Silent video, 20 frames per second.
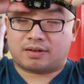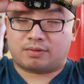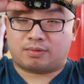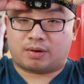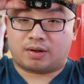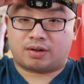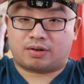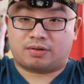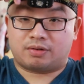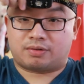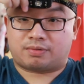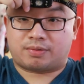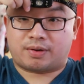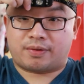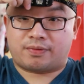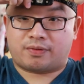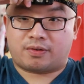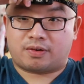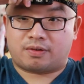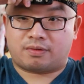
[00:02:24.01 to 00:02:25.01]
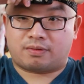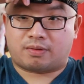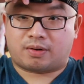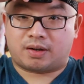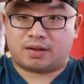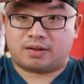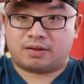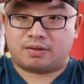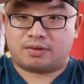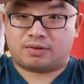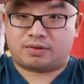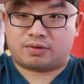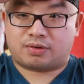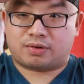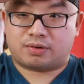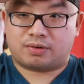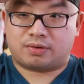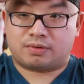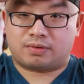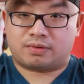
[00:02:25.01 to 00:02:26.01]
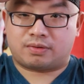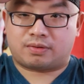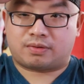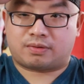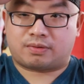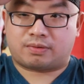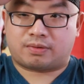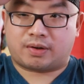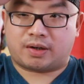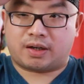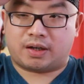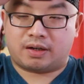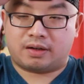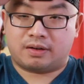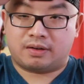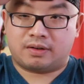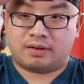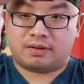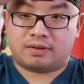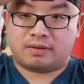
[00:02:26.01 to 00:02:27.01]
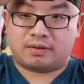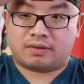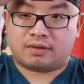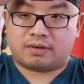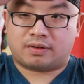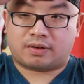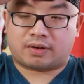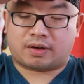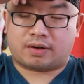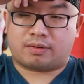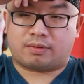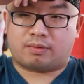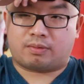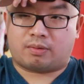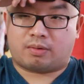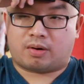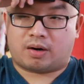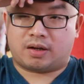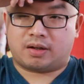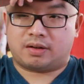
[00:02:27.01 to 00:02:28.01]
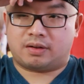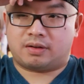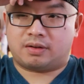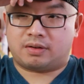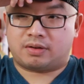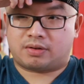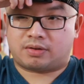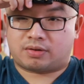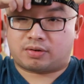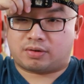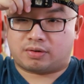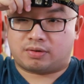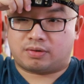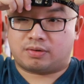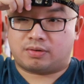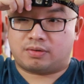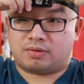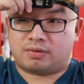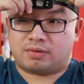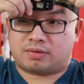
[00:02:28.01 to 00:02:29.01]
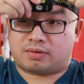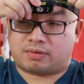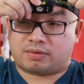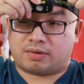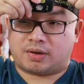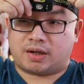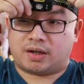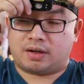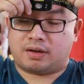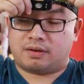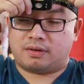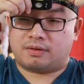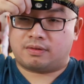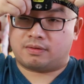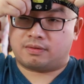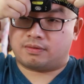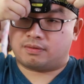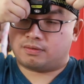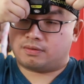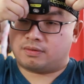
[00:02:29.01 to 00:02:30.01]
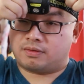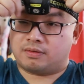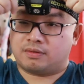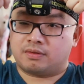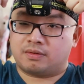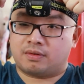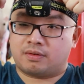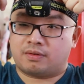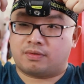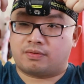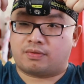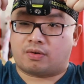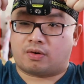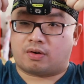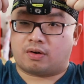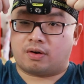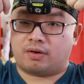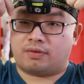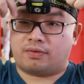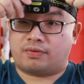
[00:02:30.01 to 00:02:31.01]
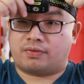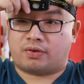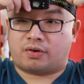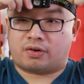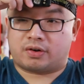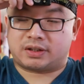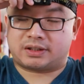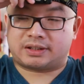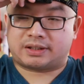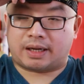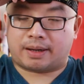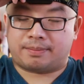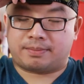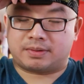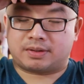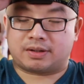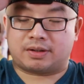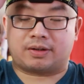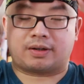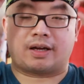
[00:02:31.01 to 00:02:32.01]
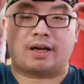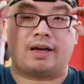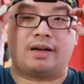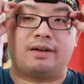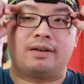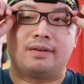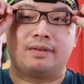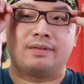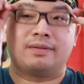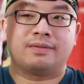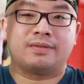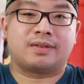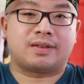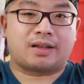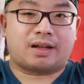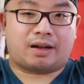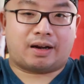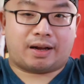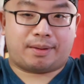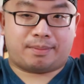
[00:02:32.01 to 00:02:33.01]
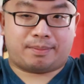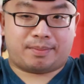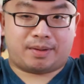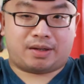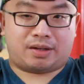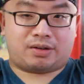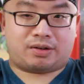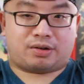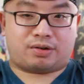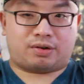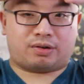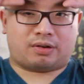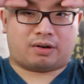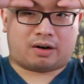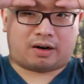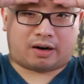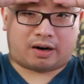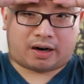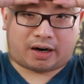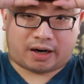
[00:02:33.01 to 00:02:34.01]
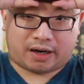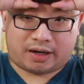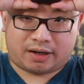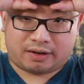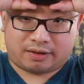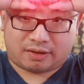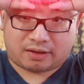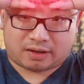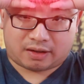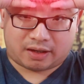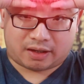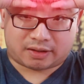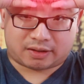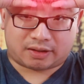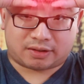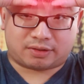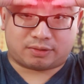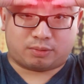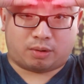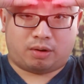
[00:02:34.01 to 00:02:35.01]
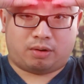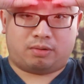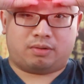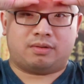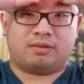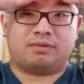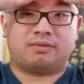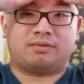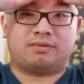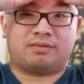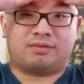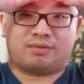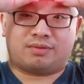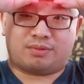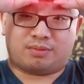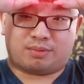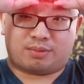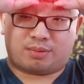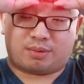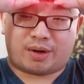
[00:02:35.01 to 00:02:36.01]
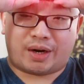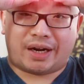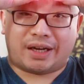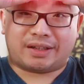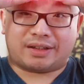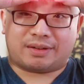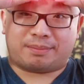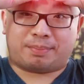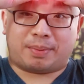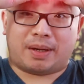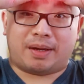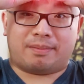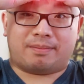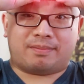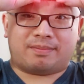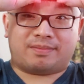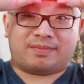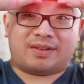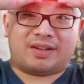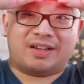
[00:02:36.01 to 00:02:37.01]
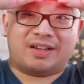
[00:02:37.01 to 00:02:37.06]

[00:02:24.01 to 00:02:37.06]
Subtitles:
1, 2, 3, 4. 1, 2, 3. Okay, 1, 2, 3, 4. 4 steps. Okay. Now let me try. Click this. Whoa, red beam.